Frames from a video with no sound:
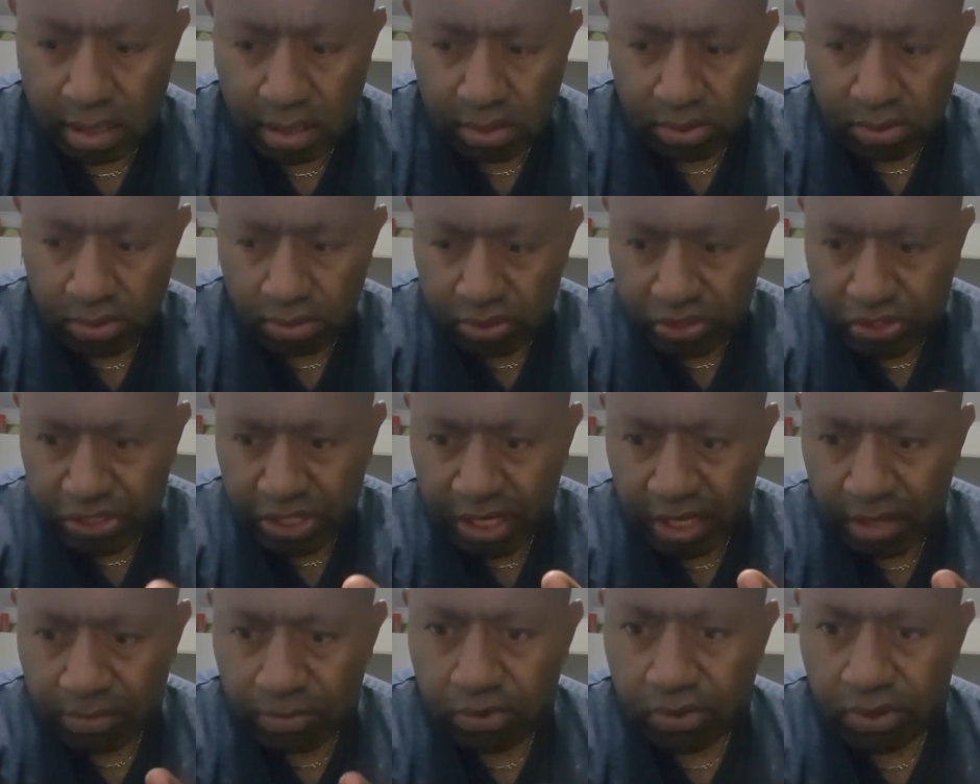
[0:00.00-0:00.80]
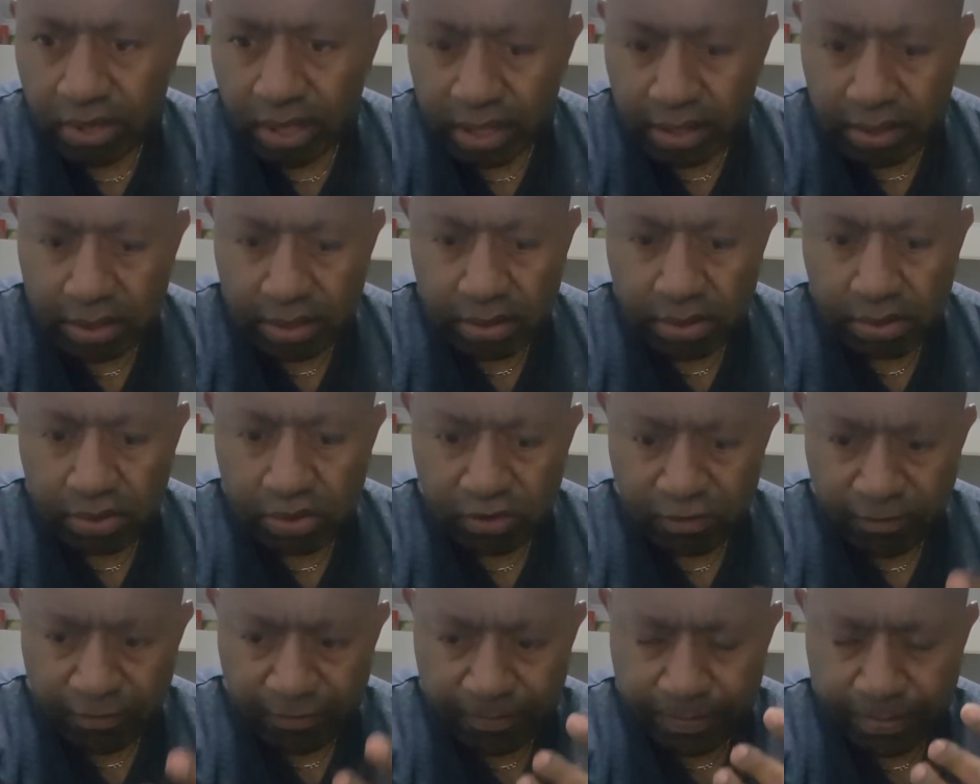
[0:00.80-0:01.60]
You check him yet.
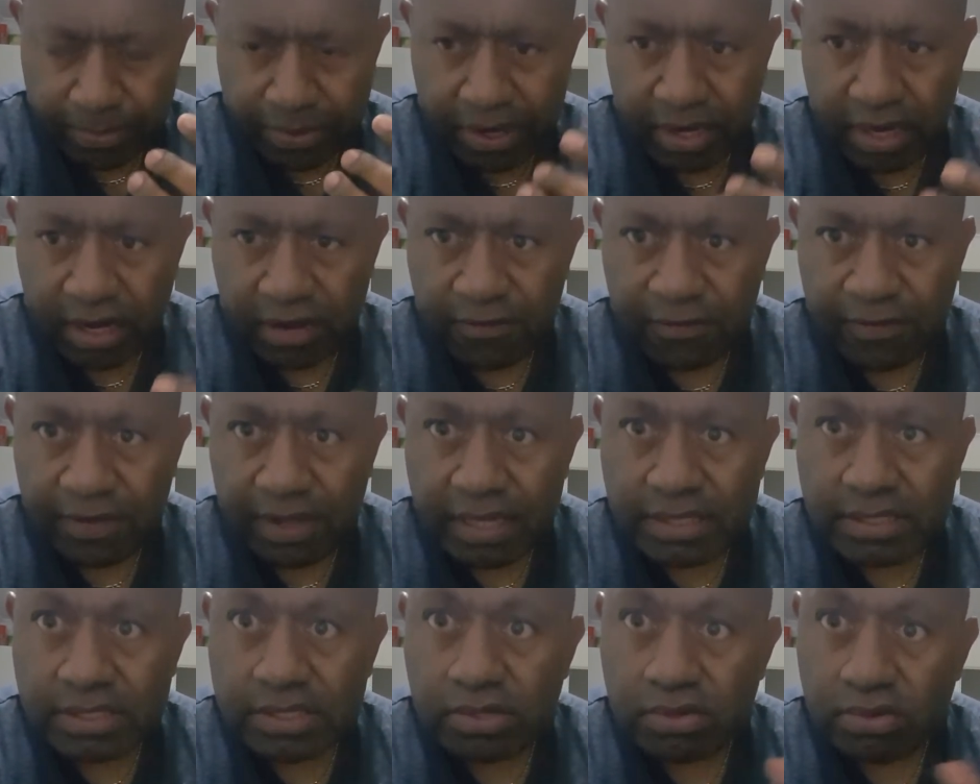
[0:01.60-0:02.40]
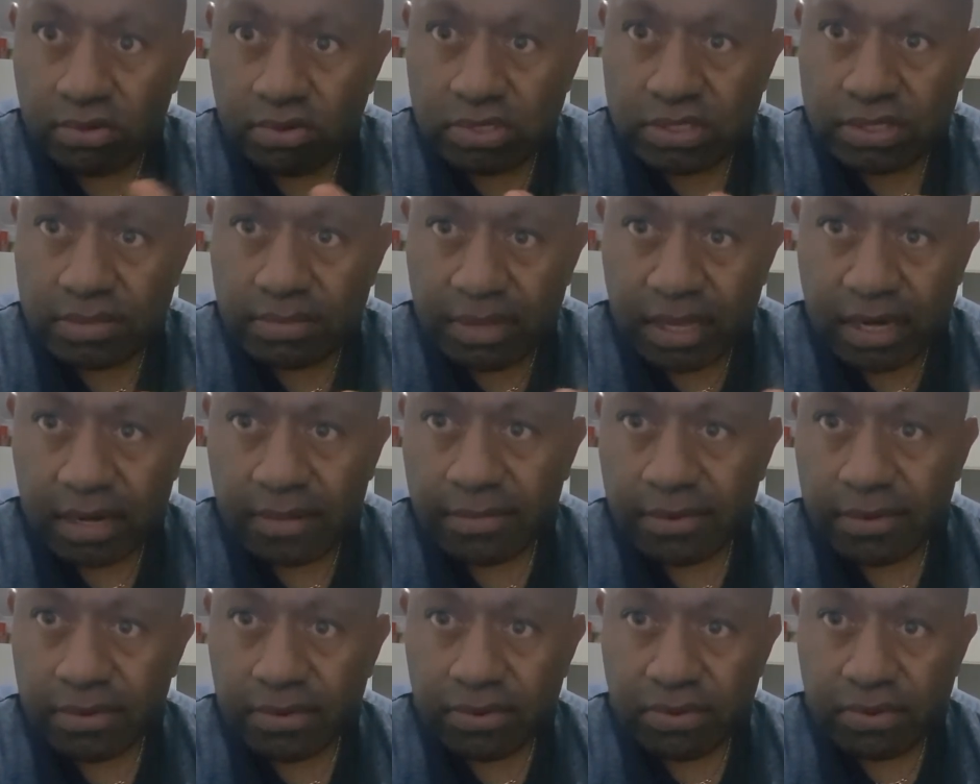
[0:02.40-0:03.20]
You've prayed and fast. You losing Mary
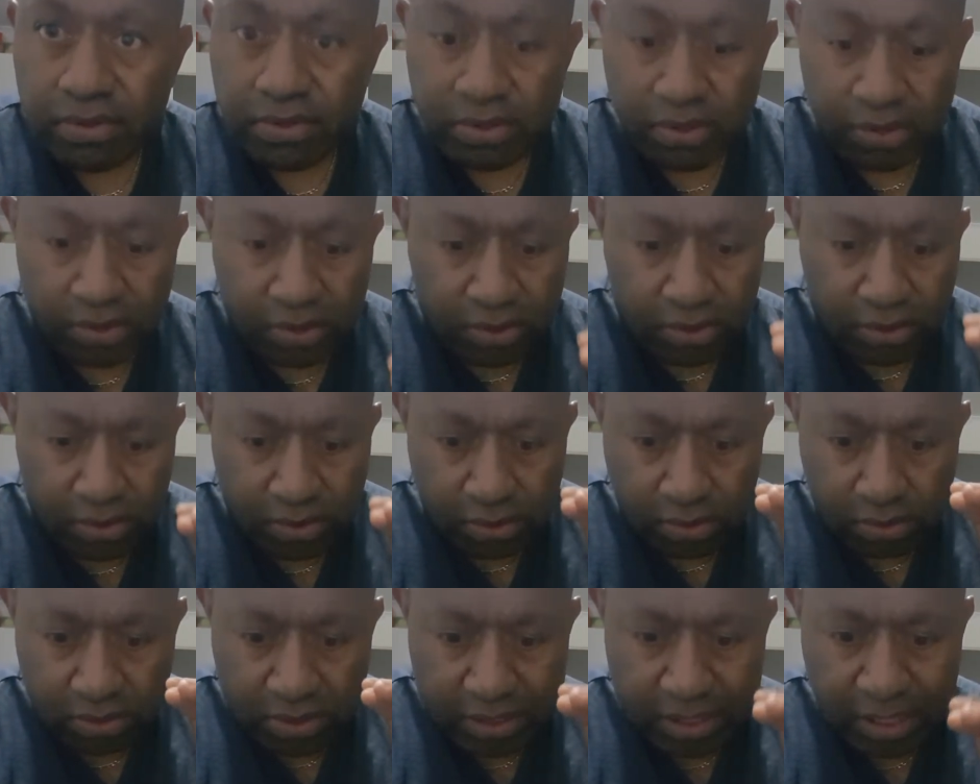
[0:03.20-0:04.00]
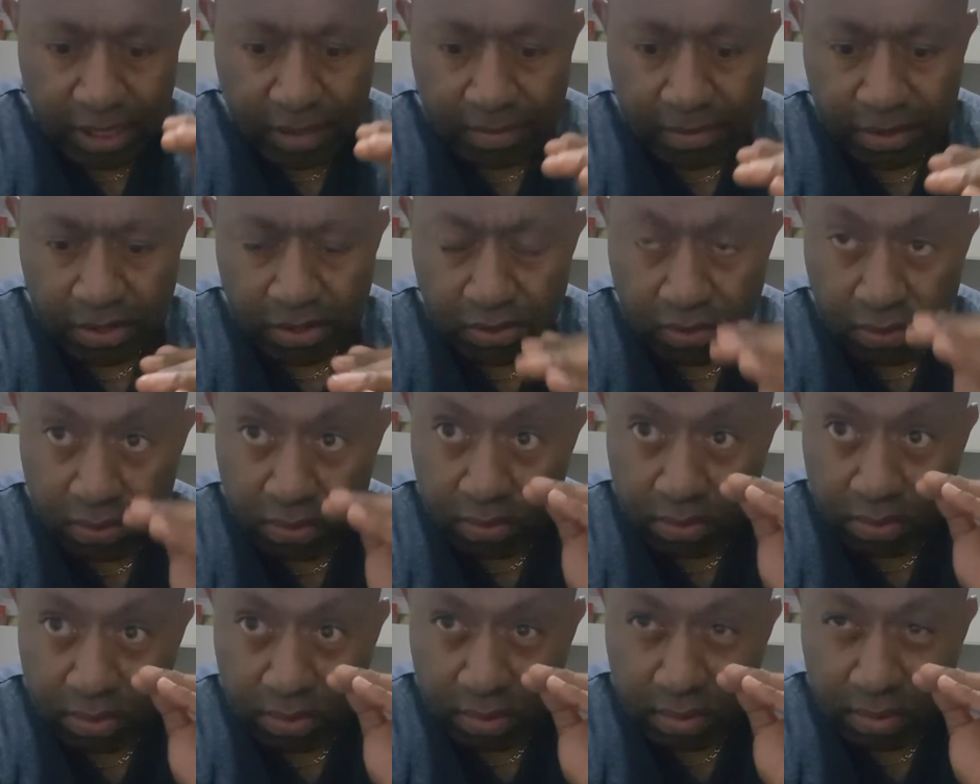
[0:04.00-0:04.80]
Blue. You stop and
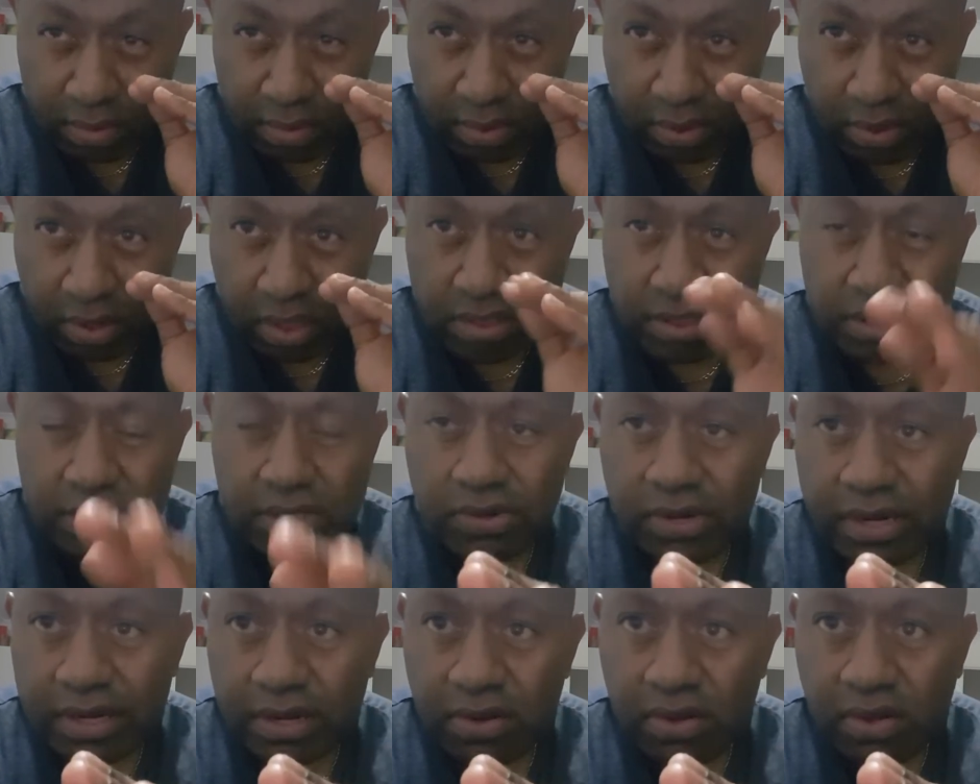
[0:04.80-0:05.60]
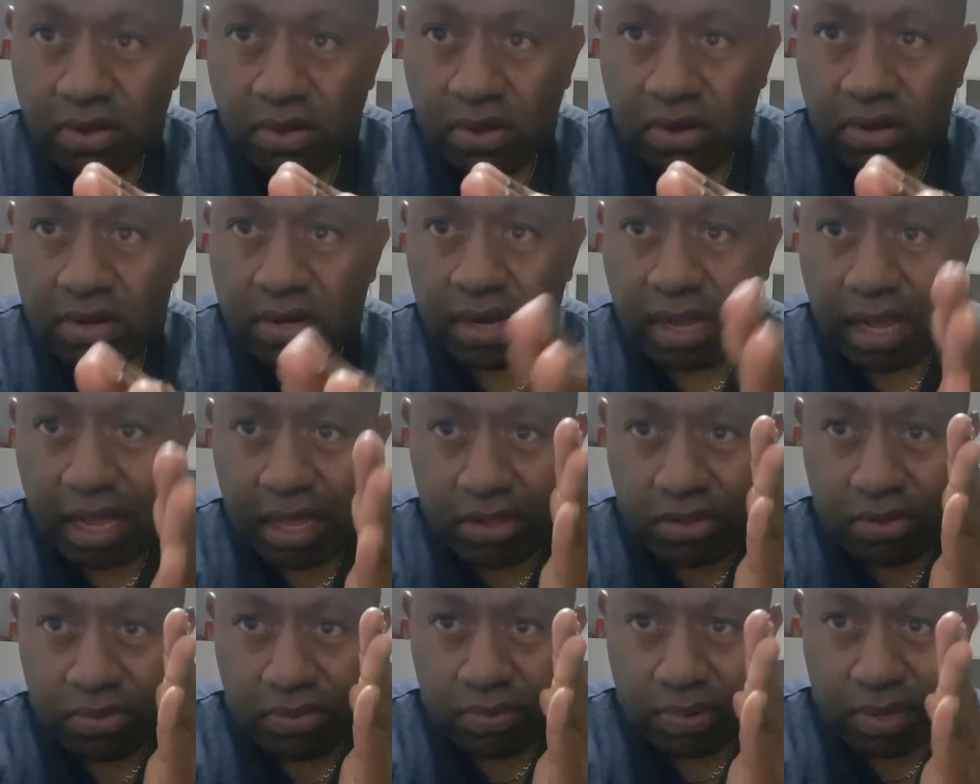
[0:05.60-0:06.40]
you concentrate on God? Are
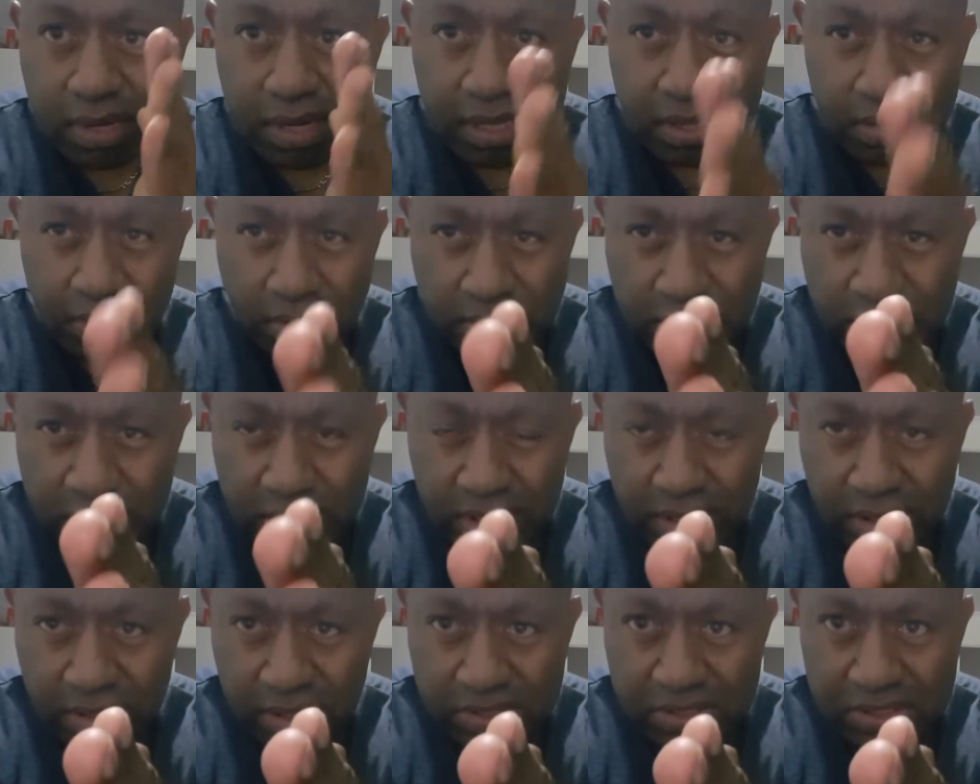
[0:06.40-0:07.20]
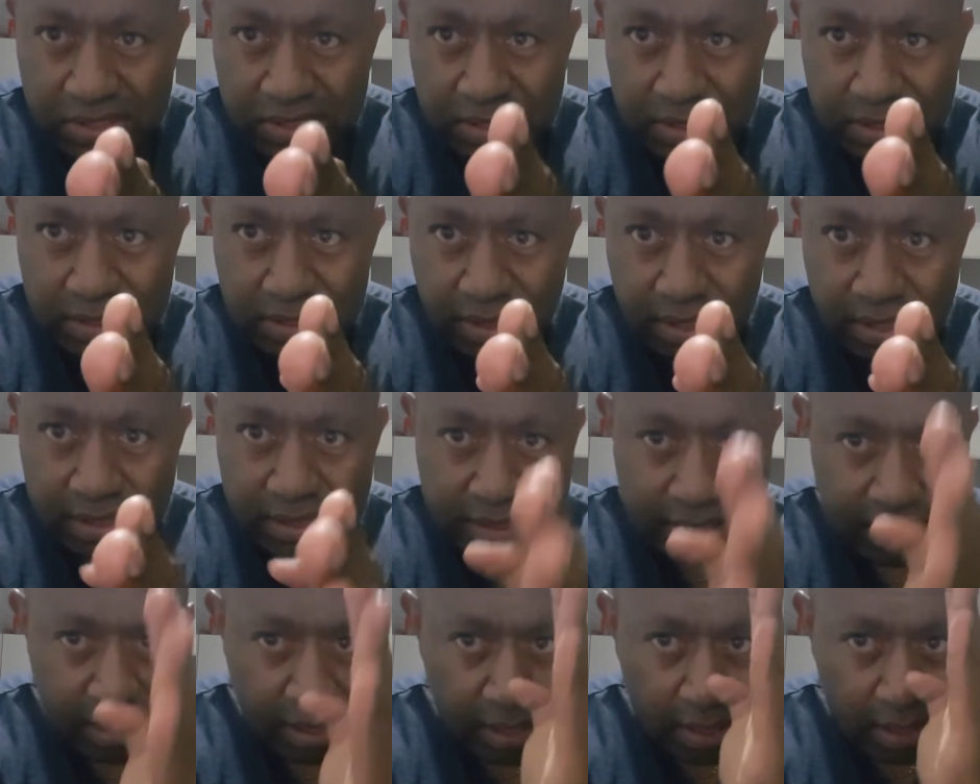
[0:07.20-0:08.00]
you really concentrating on Jesus
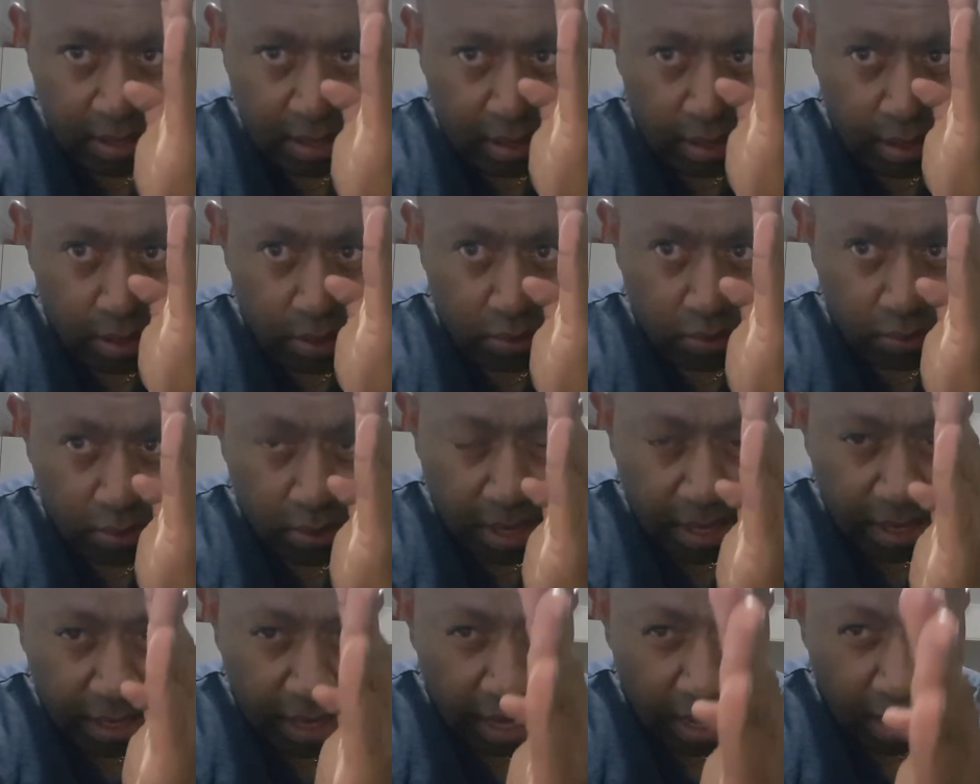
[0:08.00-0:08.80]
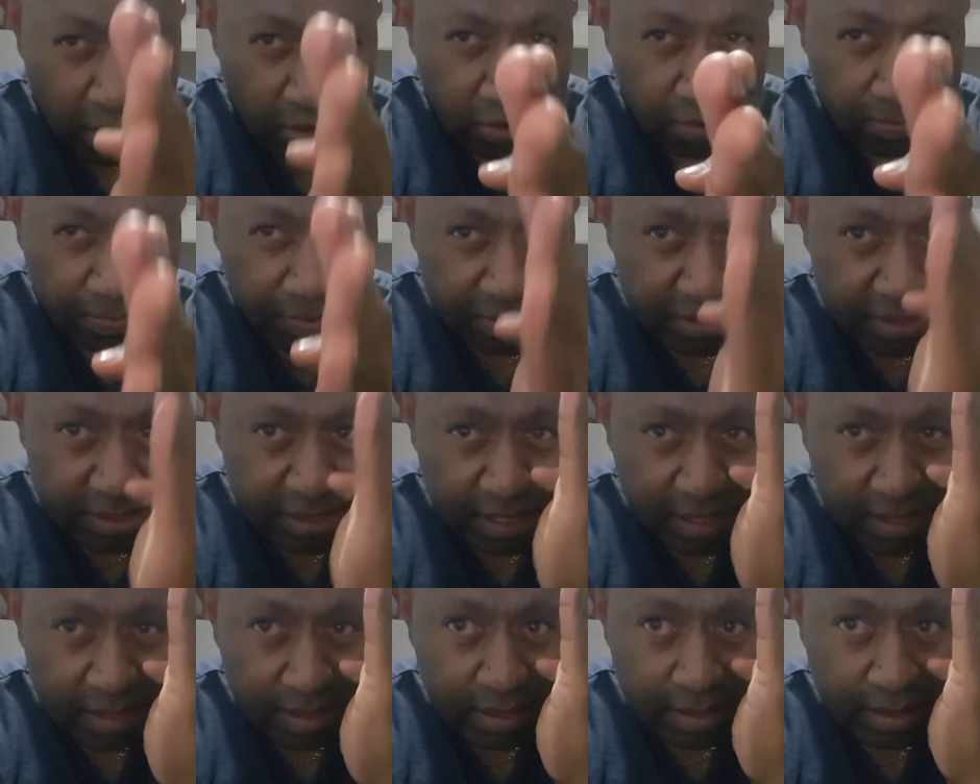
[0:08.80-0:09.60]
Christ? Are you like
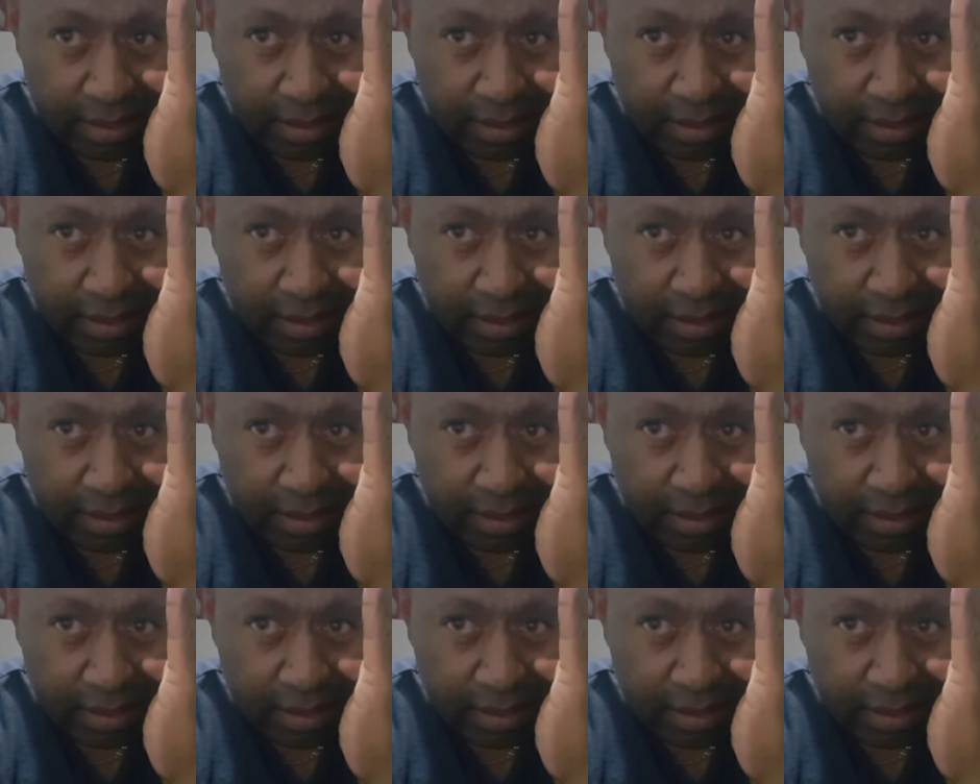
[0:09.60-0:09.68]
100%